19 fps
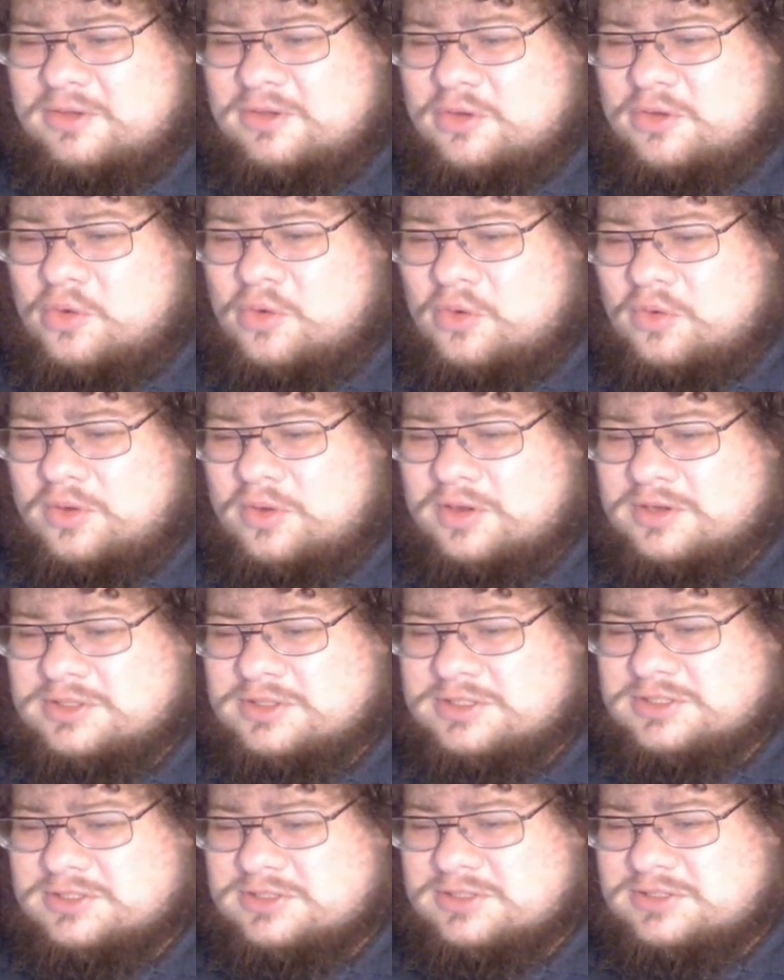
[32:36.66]

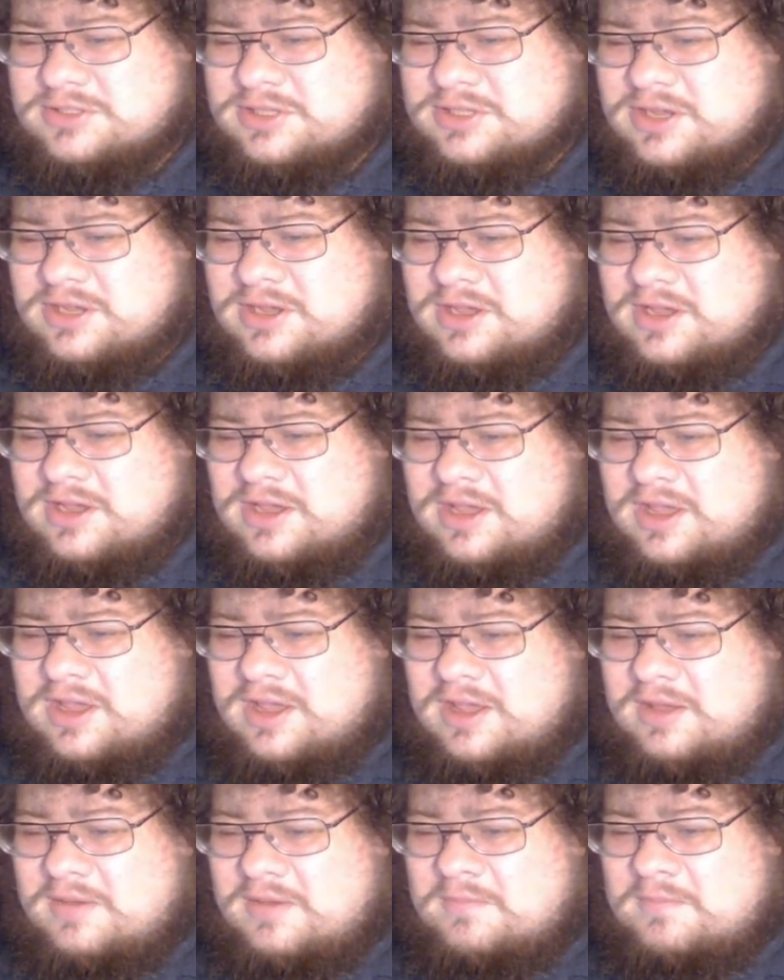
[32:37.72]
coins,
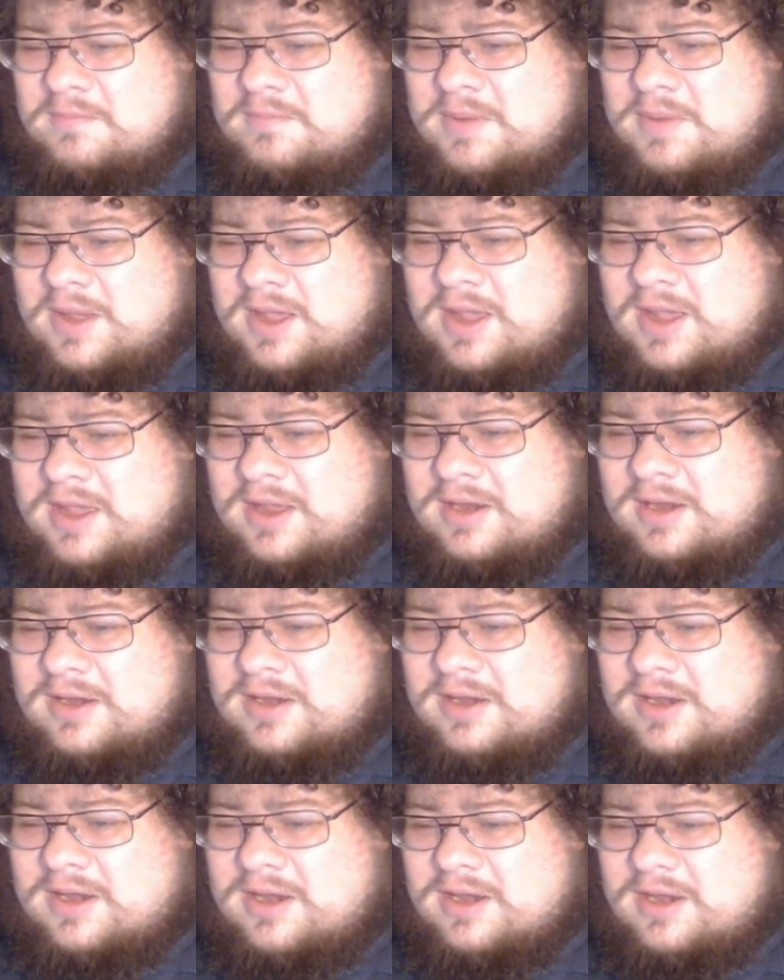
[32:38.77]
but
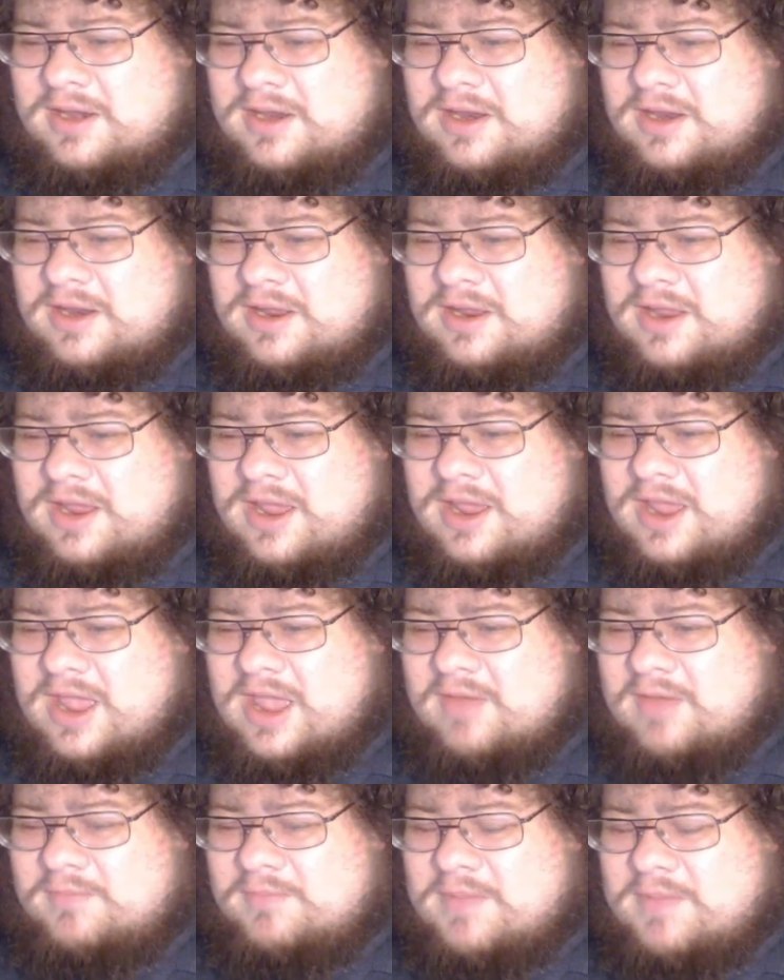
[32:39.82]

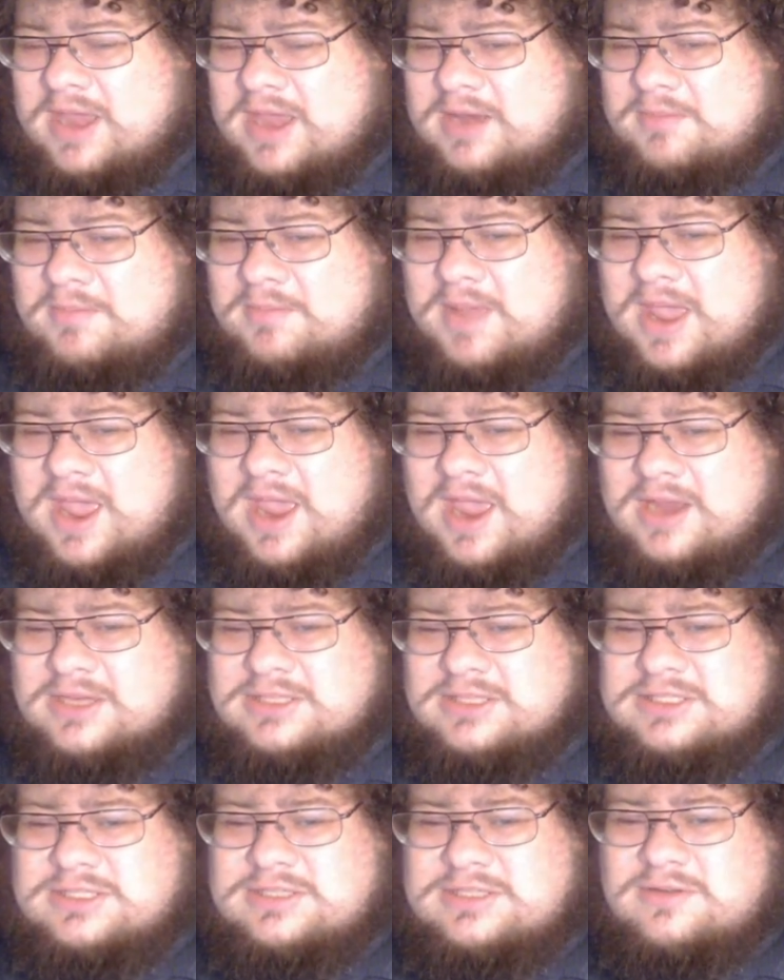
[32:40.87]
I've made it back
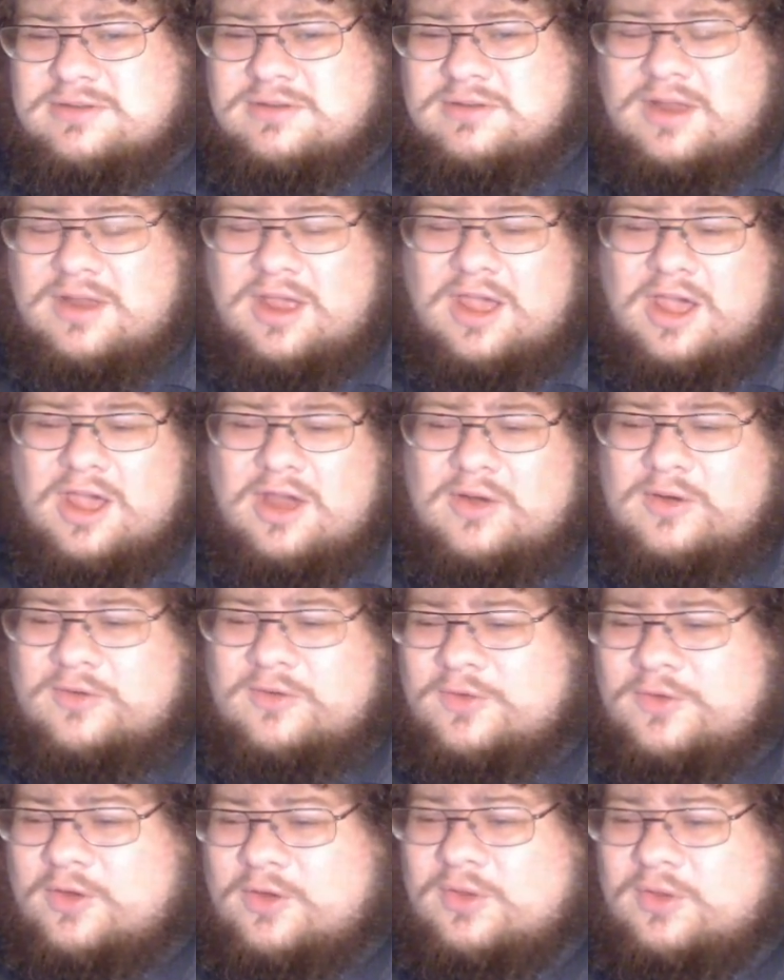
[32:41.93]

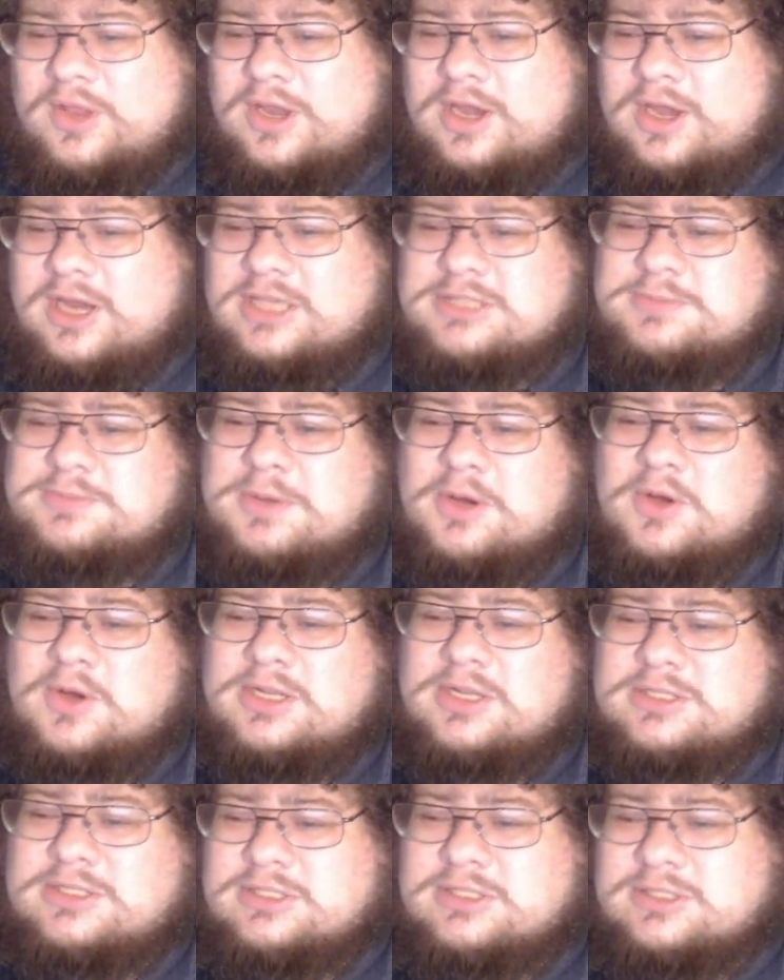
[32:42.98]
100-fold in
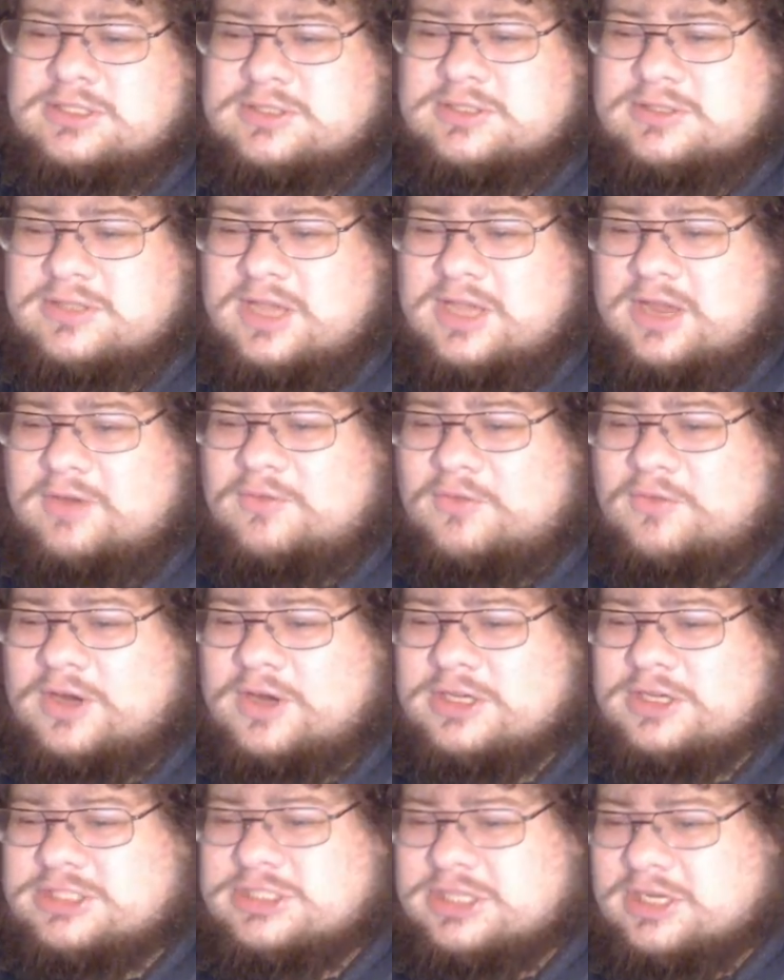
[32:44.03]
experiences and
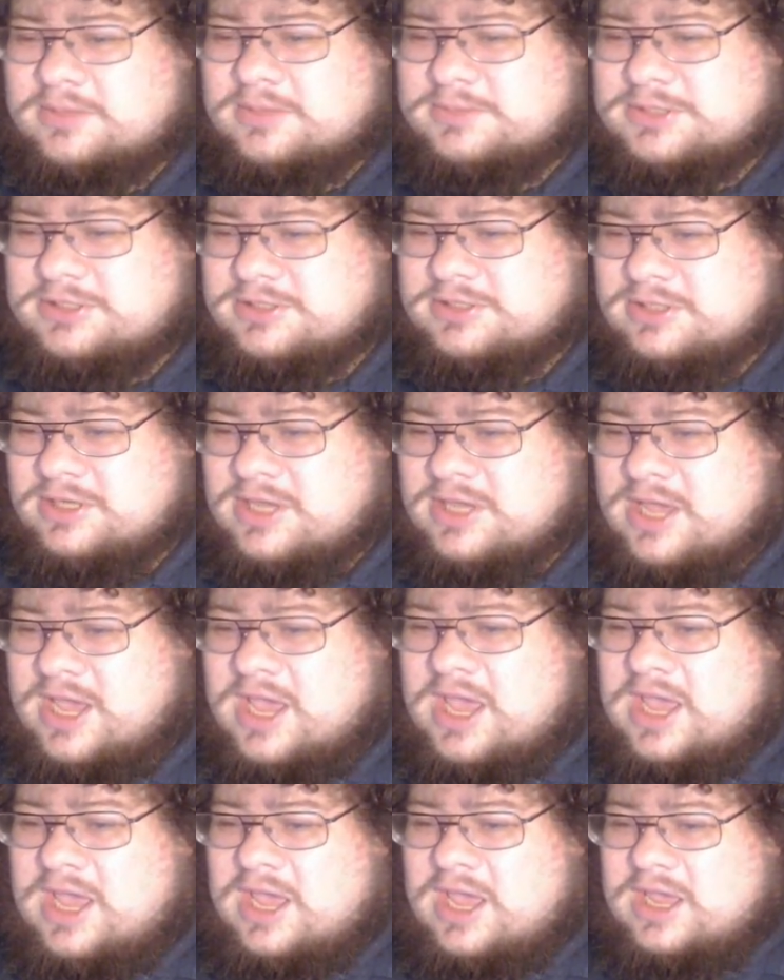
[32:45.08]
friendships.
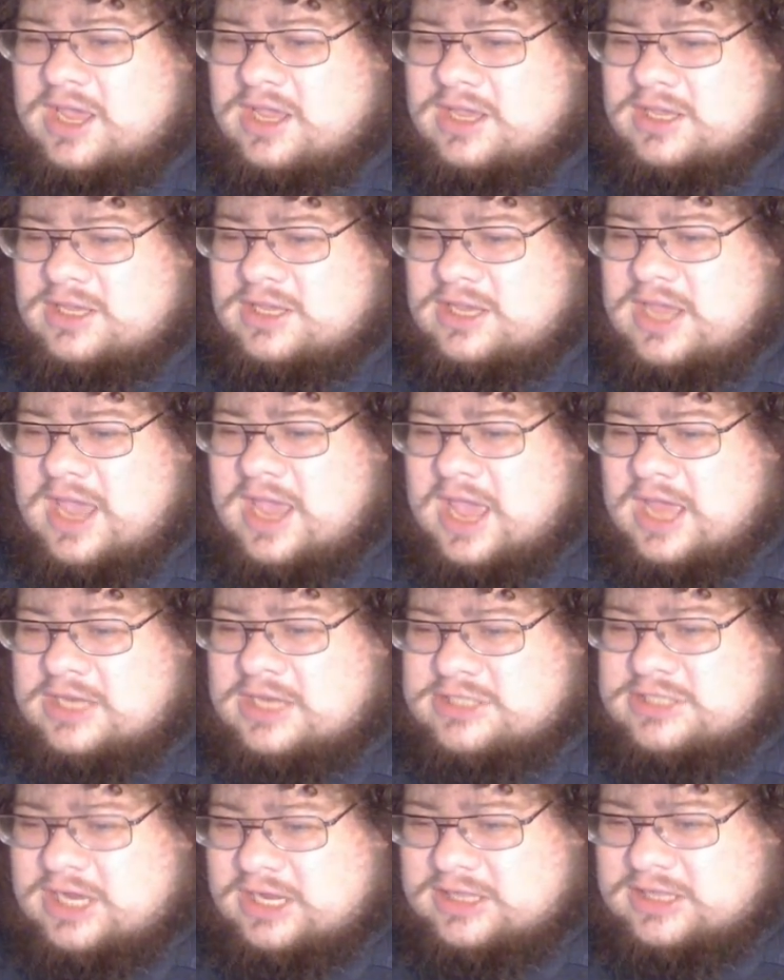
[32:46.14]
Yeah,
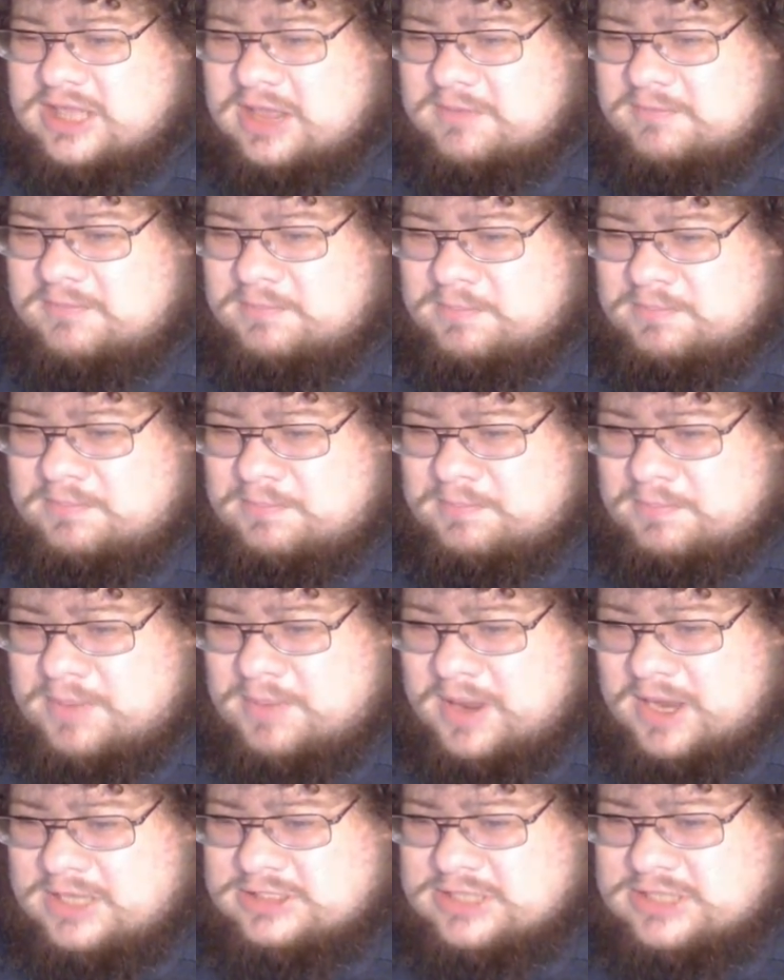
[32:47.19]
check that
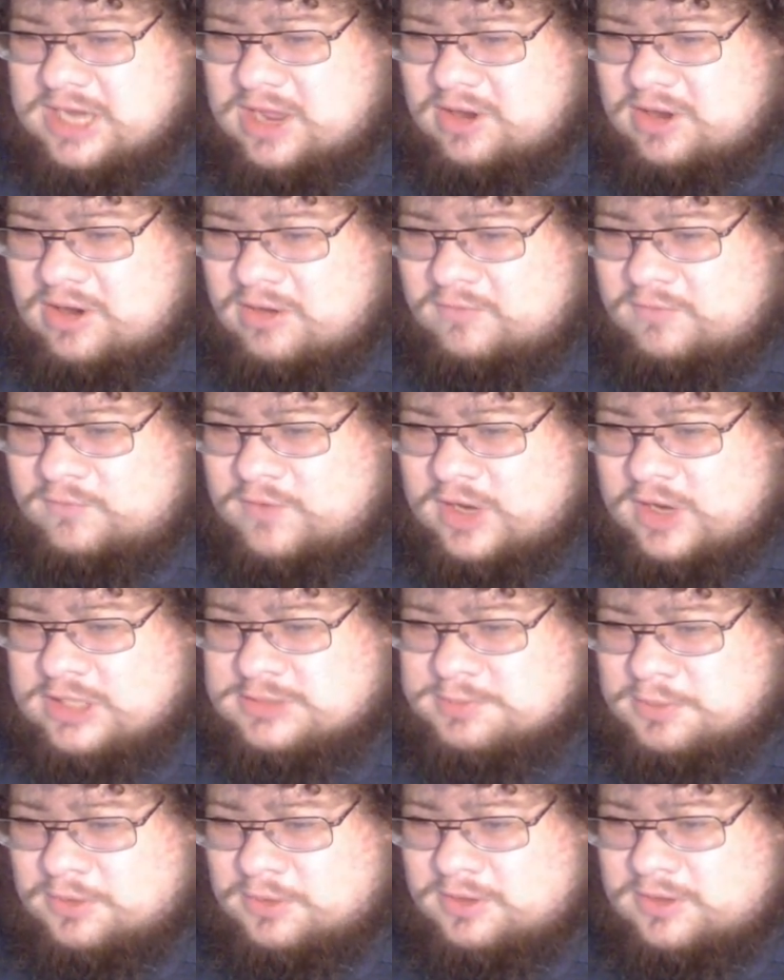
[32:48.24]
page out on
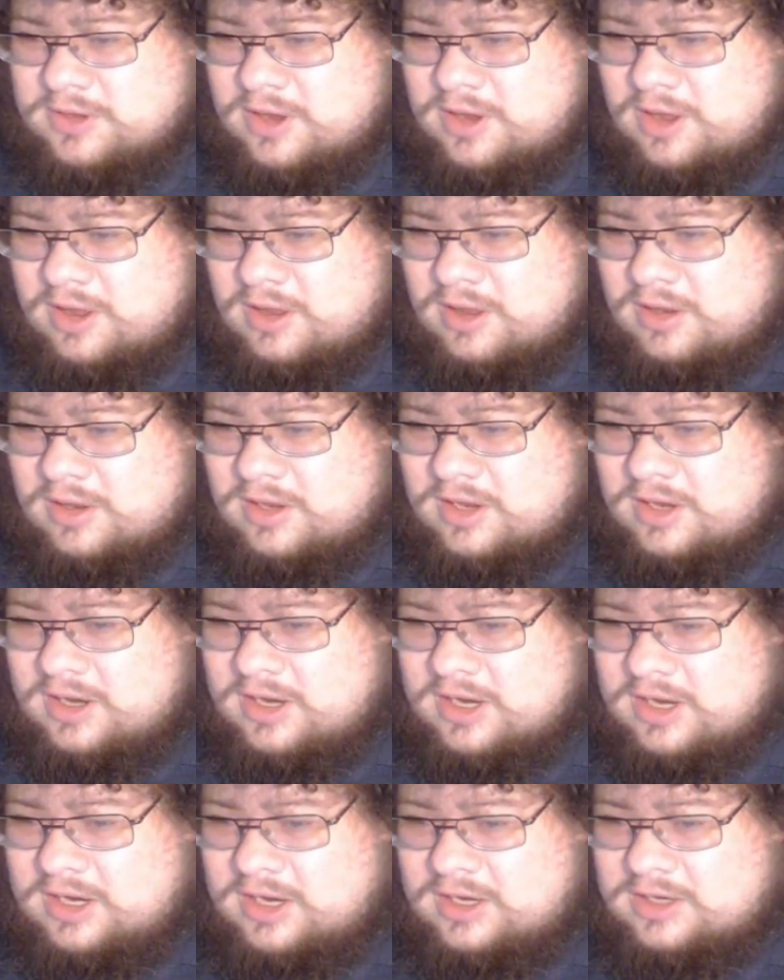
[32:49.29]
Facebook, y'all,
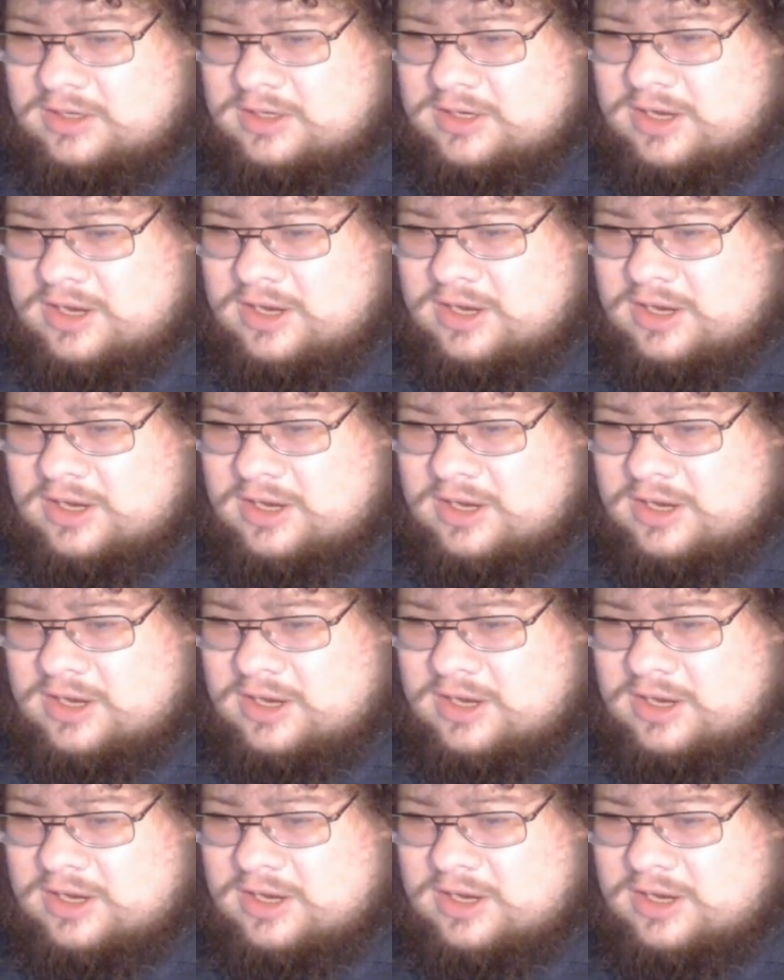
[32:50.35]
and